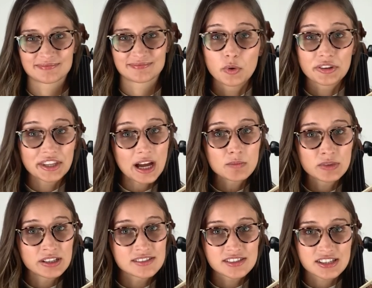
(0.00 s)
What that
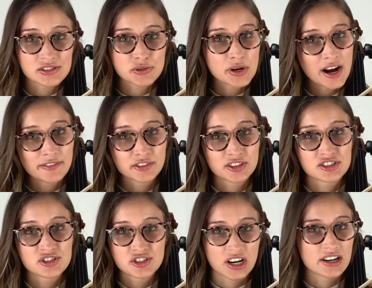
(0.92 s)
means is you have to
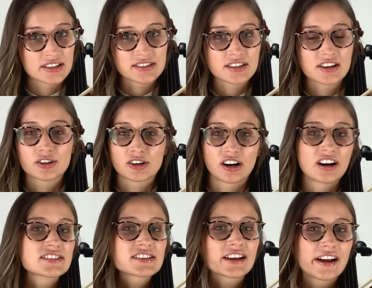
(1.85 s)
adjust
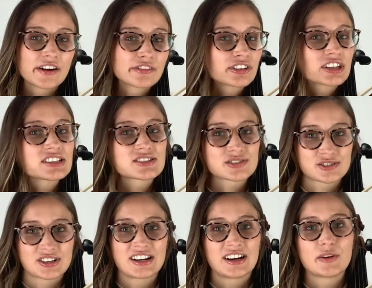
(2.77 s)
across every
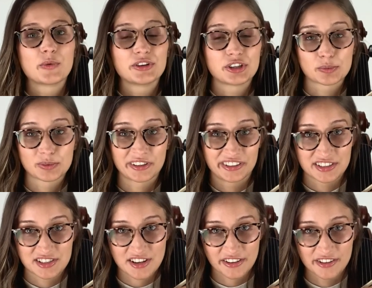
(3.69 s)
string when you're playing the
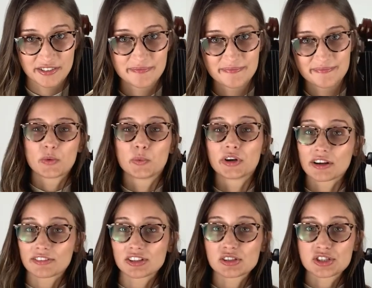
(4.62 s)
cello.
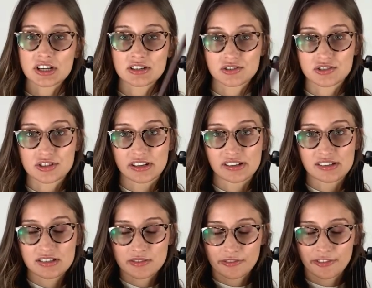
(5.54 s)
Whenever you change
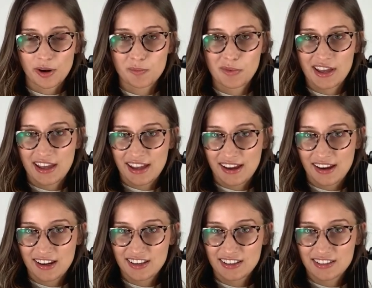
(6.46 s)
strings from
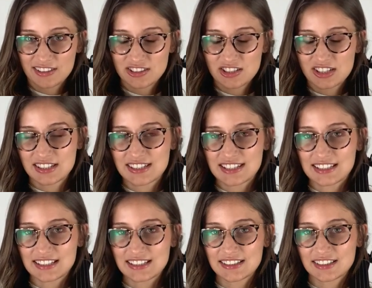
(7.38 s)
A to
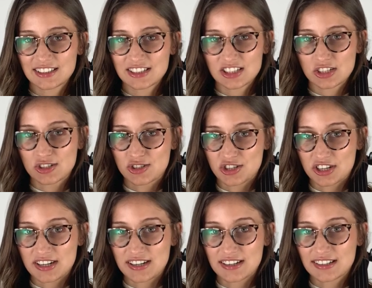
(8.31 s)
D to
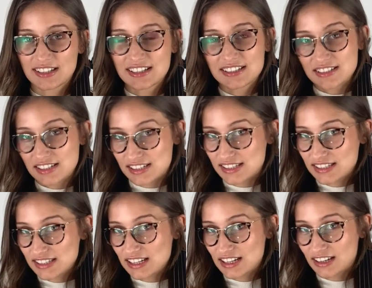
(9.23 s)
G to
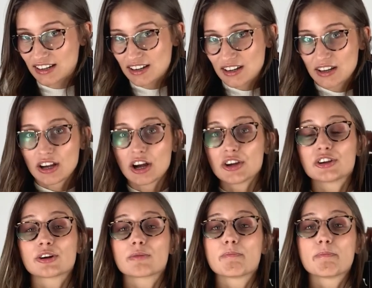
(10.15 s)
C,
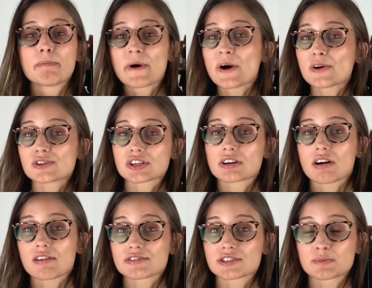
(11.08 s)
your bow should
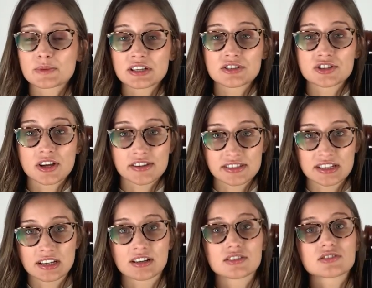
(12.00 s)
also be
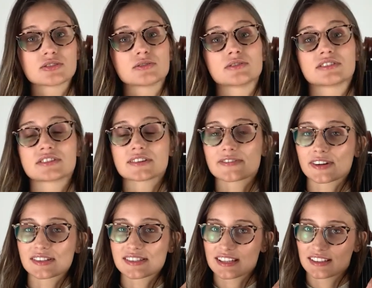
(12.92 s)
adjusting to the
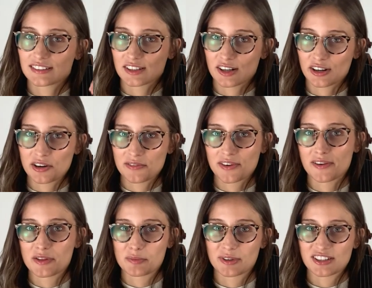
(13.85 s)
difference in the curve
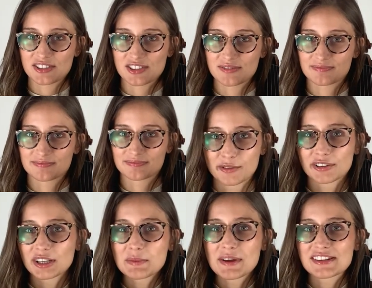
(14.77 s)
of the bridge. It
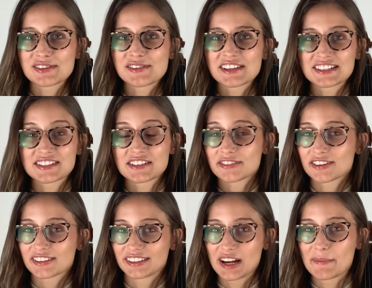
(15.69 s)
really makes you think
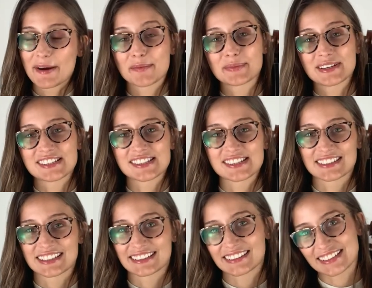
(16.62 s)
differently about pieces
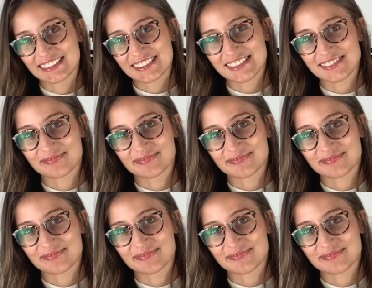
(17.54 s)
like this.